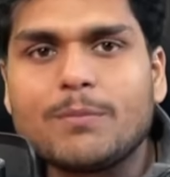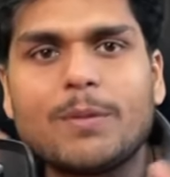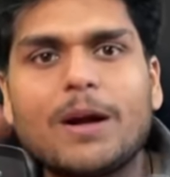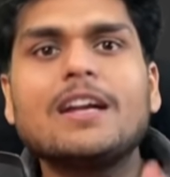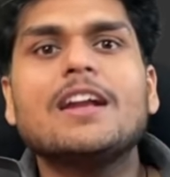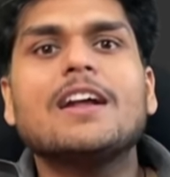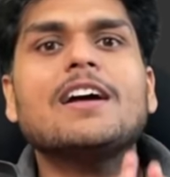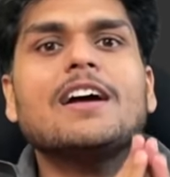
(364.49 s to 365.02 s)

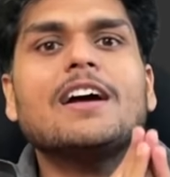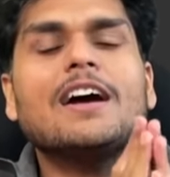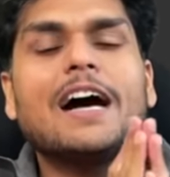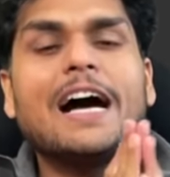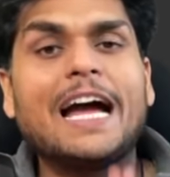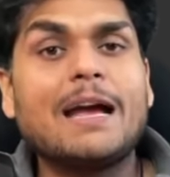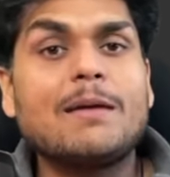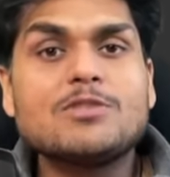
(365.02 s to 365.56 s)
But
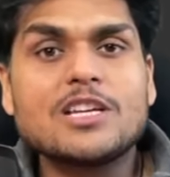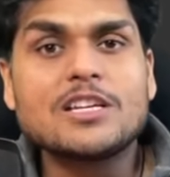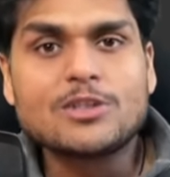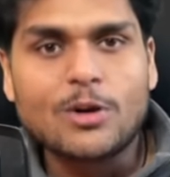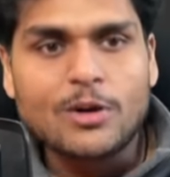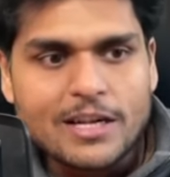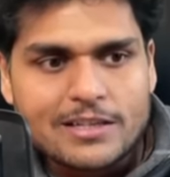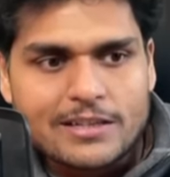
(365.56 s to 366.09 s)
I am just
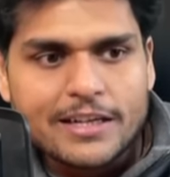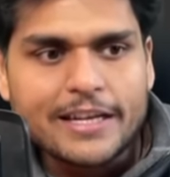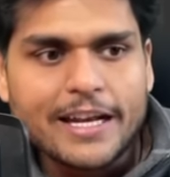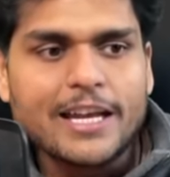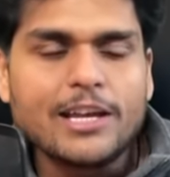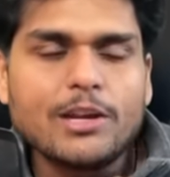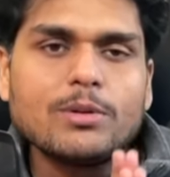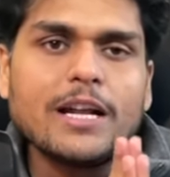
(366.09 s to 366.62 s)
honestly
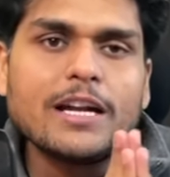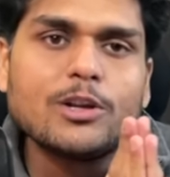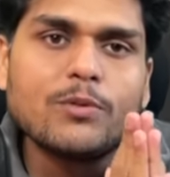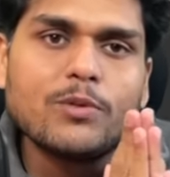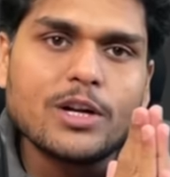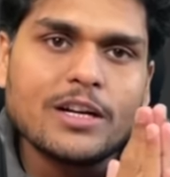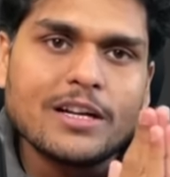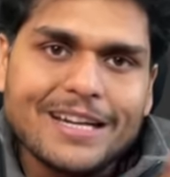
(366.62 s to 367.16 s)
telling you that you
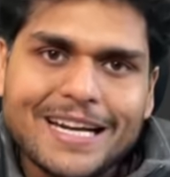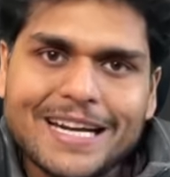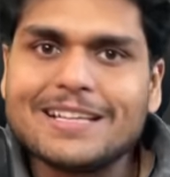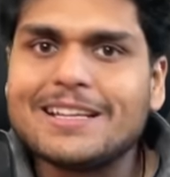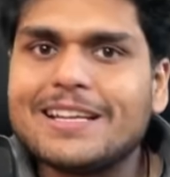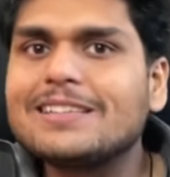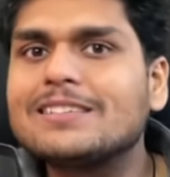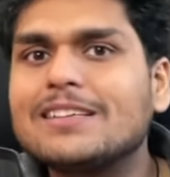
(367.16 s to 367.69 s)
would need
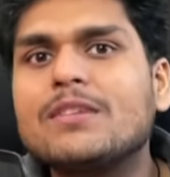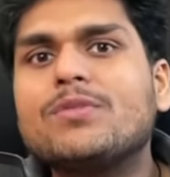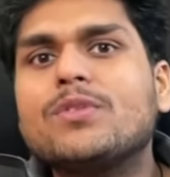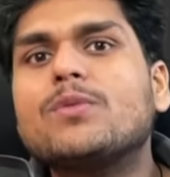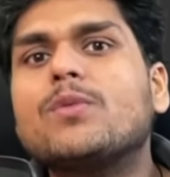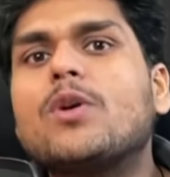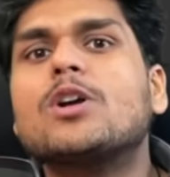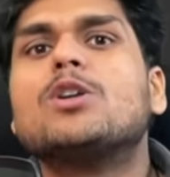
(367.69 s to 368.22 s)
this if you
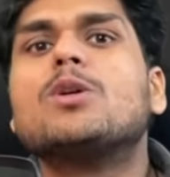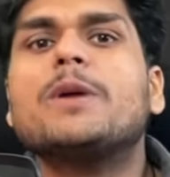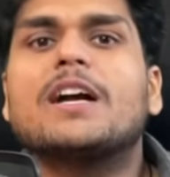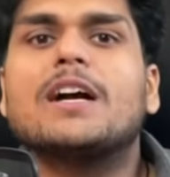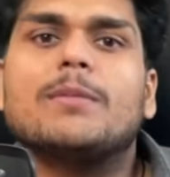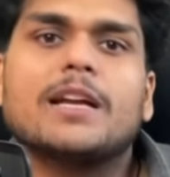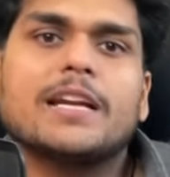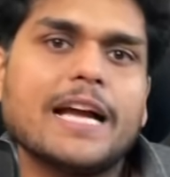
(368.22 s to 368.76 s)
want to
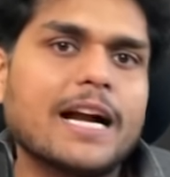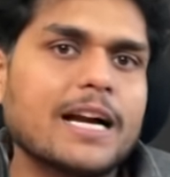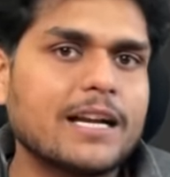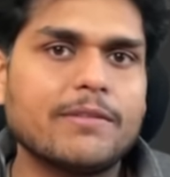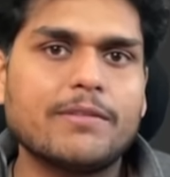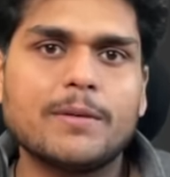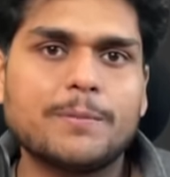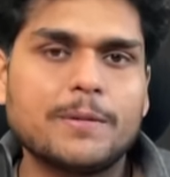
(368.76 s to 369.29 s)
become a React
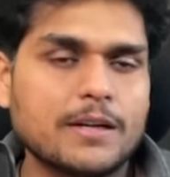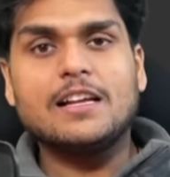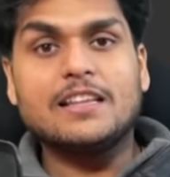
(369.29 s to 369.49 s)
developer.